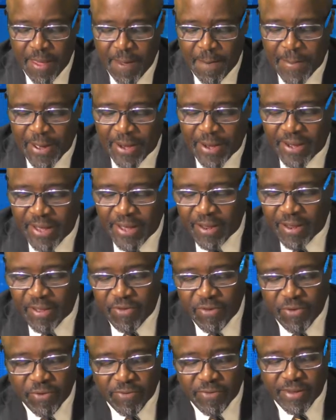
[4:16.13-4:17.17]
Mandela
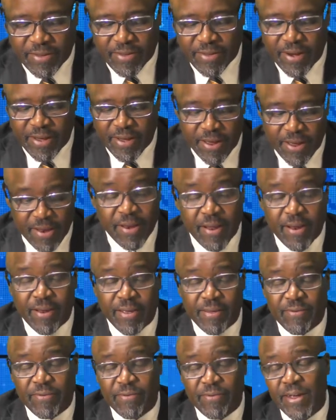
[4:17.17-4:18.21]
used as an
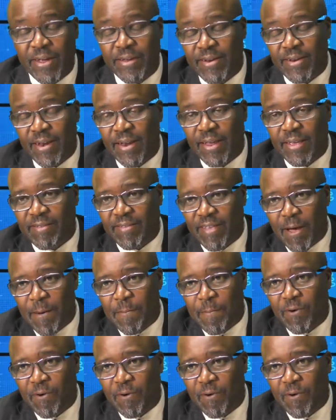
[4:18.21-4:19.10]
illustration, an example